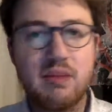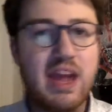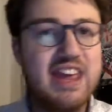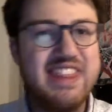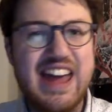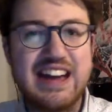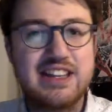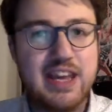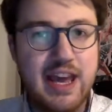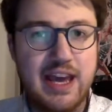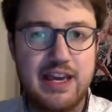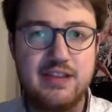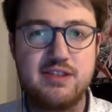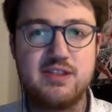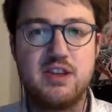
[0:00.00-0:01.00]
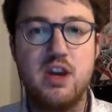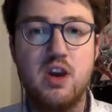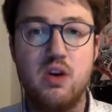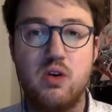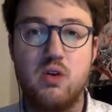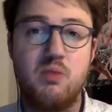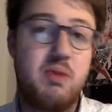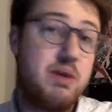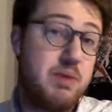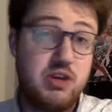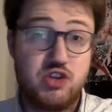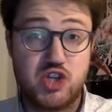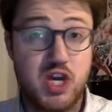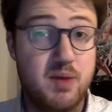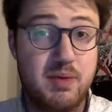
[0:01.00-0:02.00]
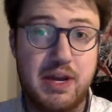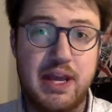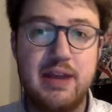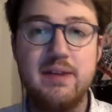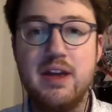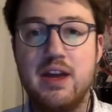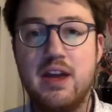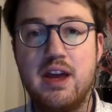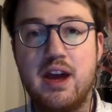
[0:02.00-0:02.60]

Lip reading: in that case, or maybe Germany,